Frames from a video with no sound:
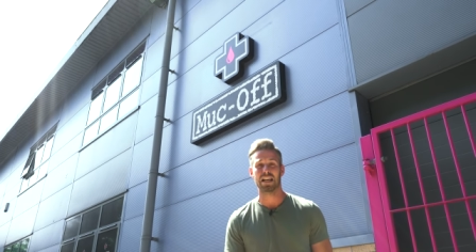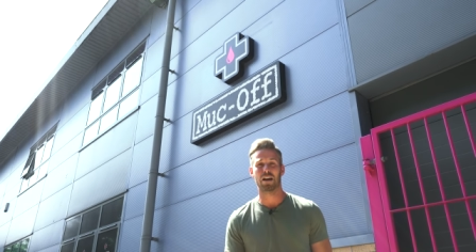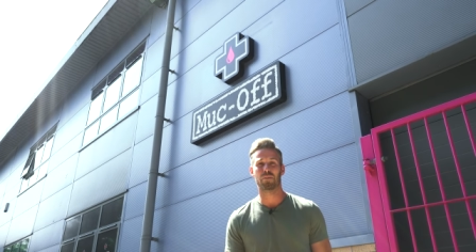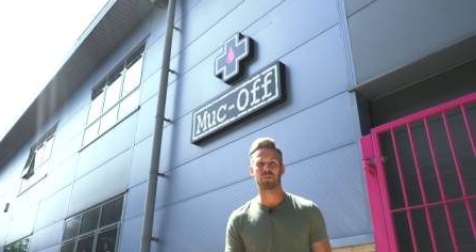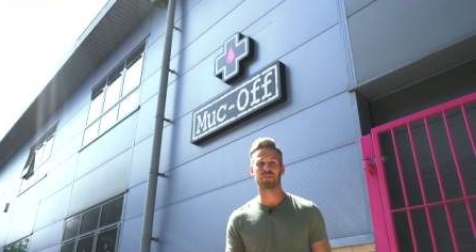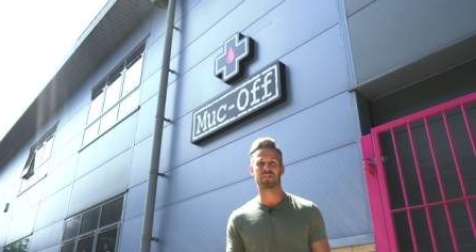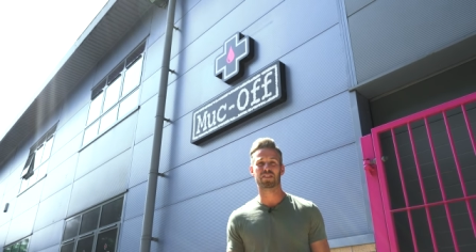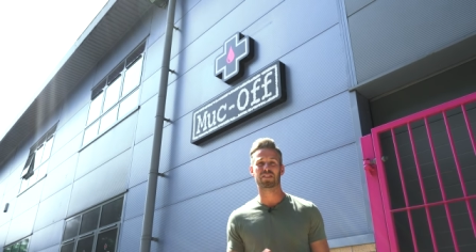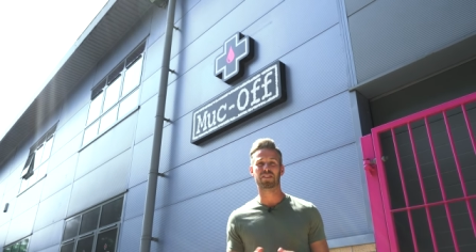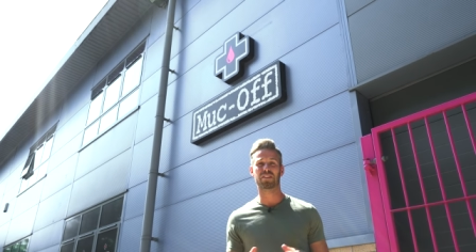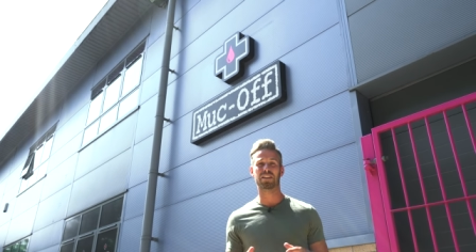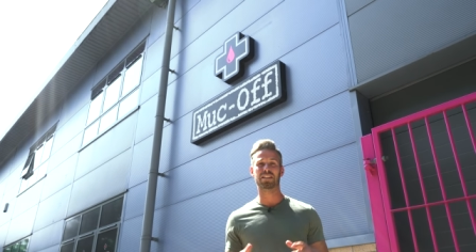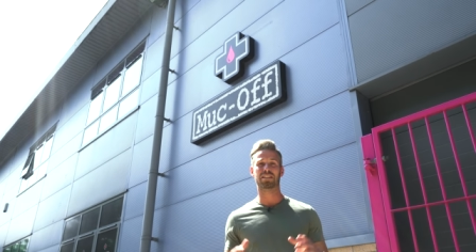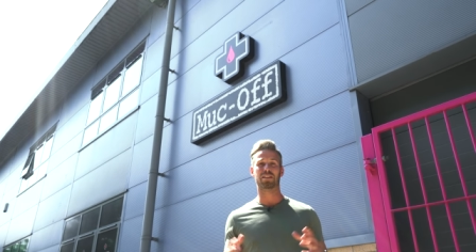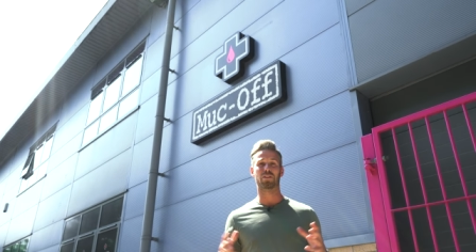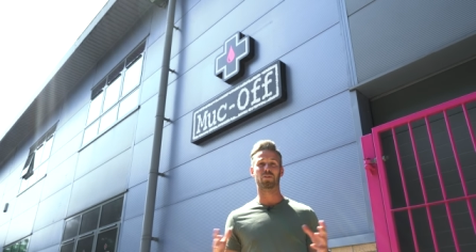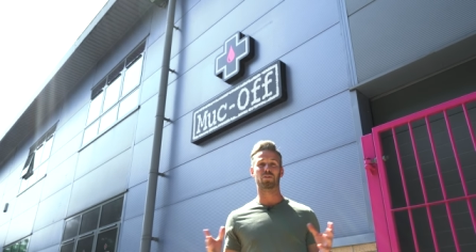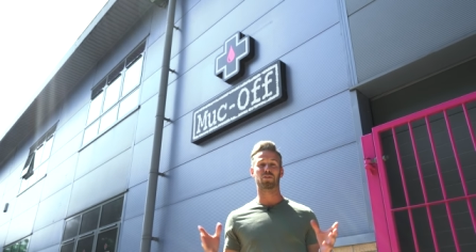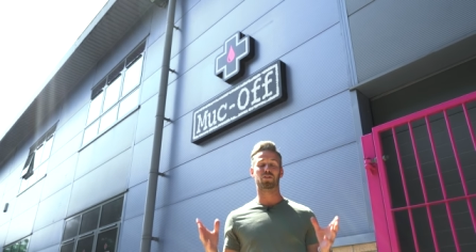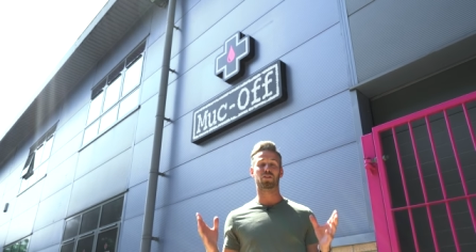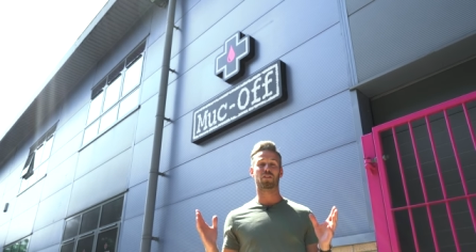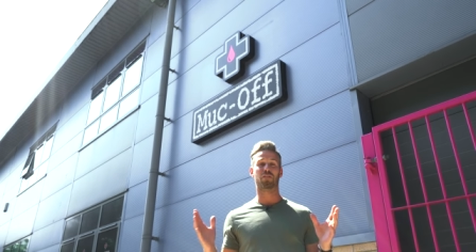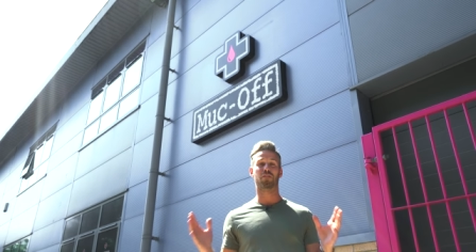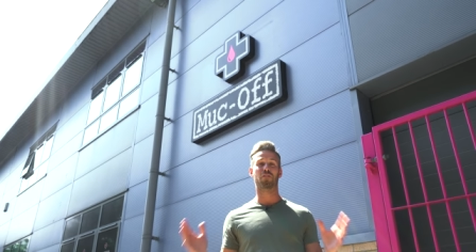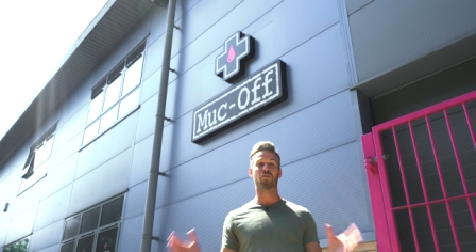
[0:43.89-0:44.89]
and we've decided to
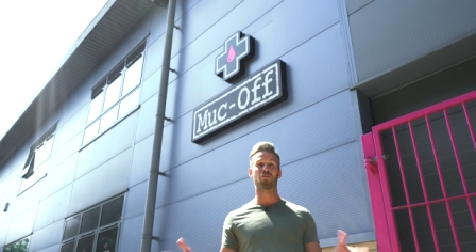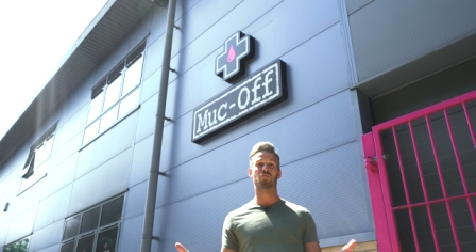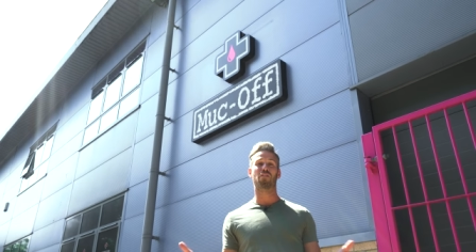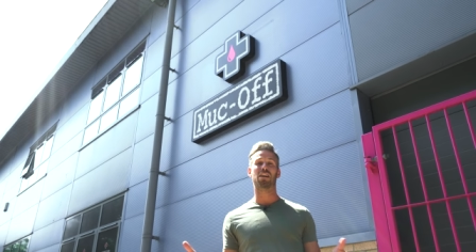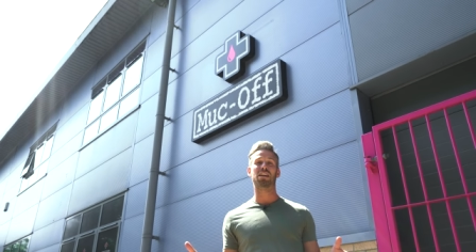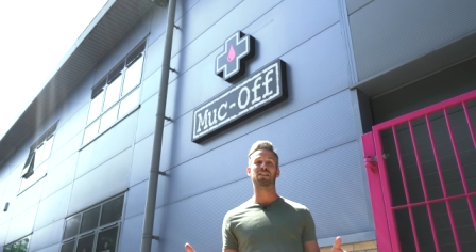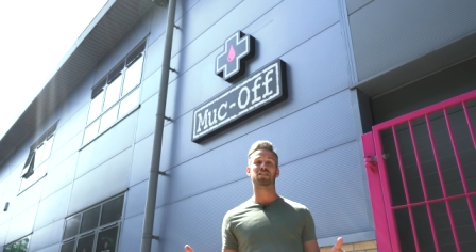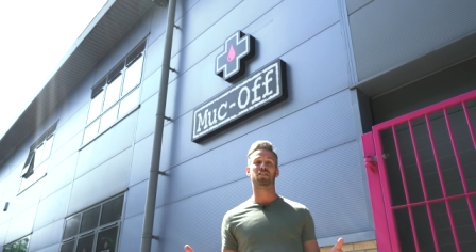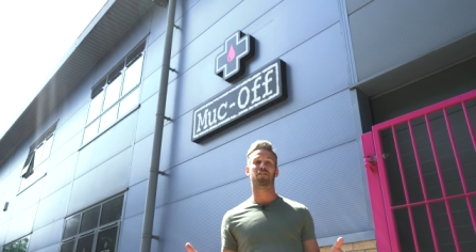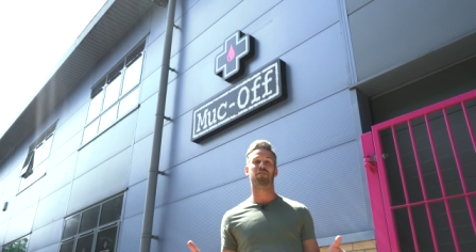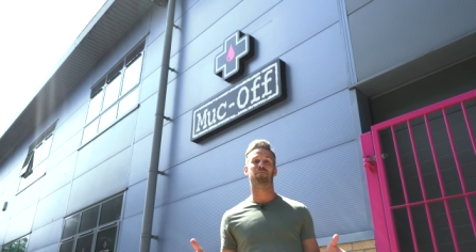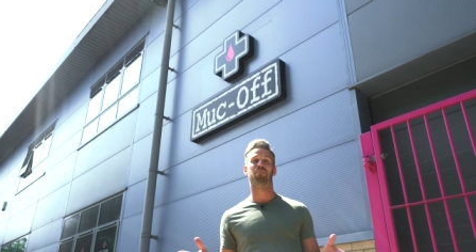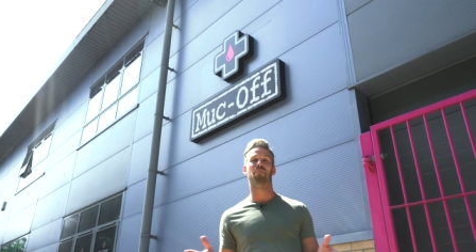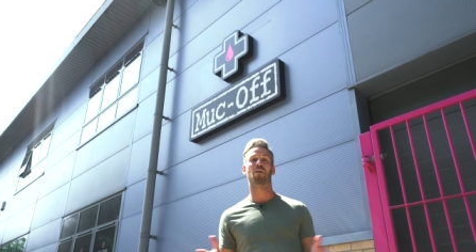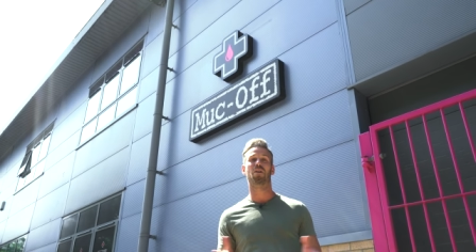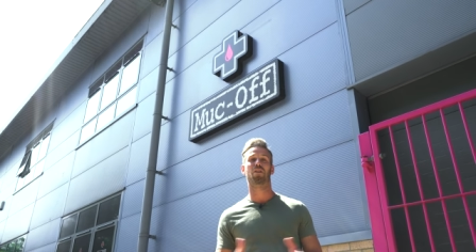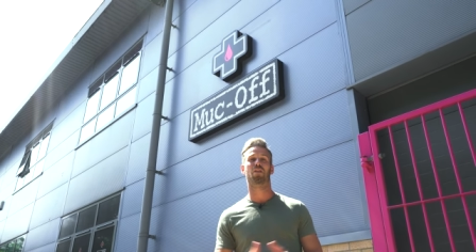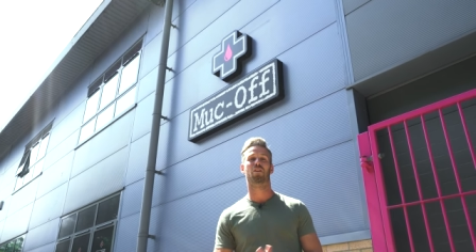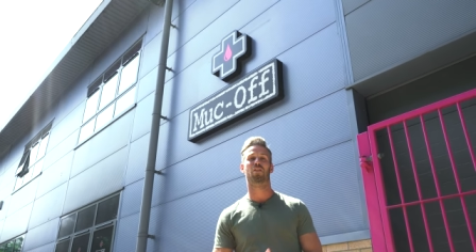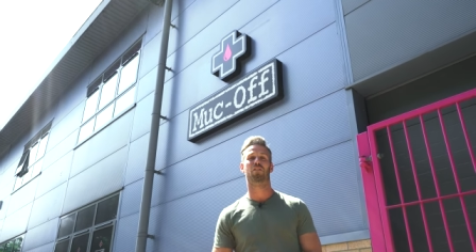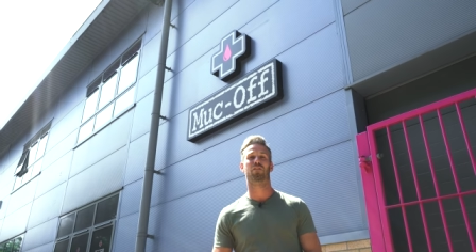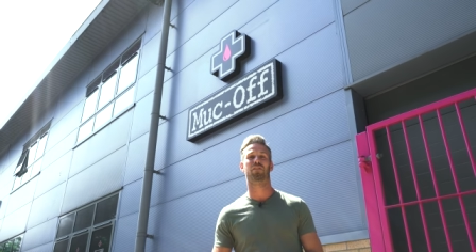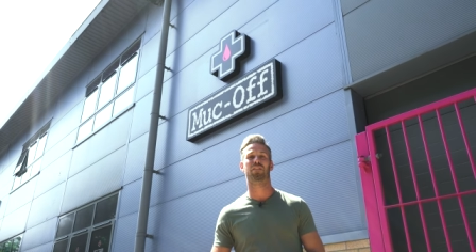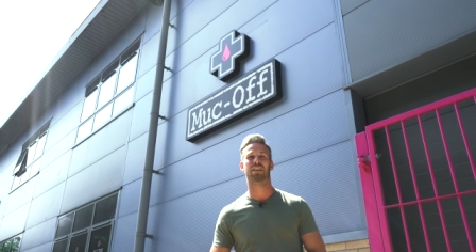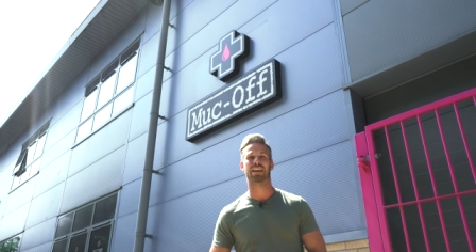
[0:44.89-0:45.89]
launch the full range of
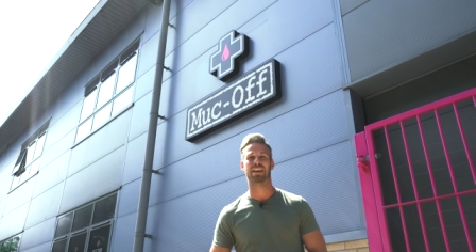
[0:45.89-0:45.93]
Muc-Off